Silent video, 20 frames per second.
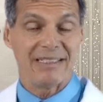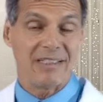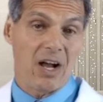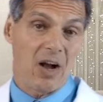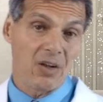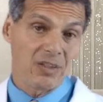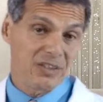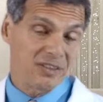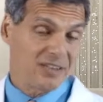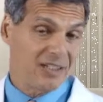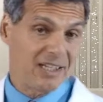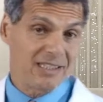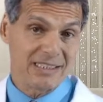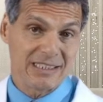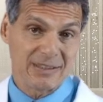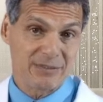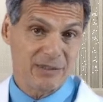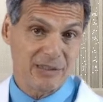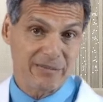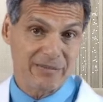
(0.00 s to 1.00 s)
All the
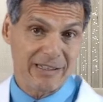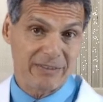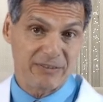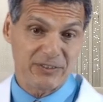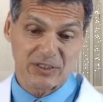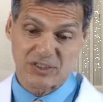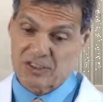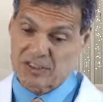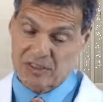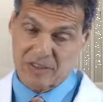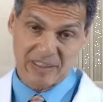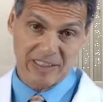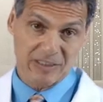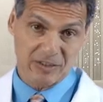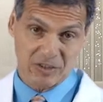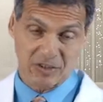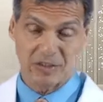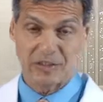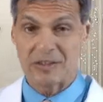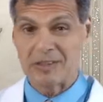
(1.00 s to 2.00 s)
scientific references are there
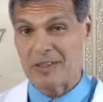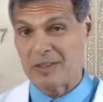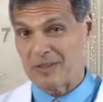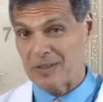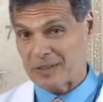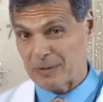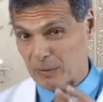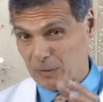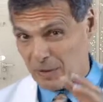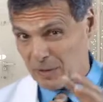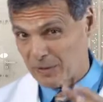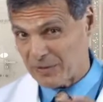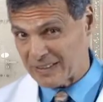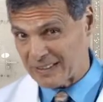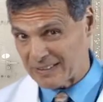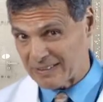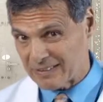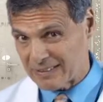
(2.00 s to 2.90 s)
so you know where all the,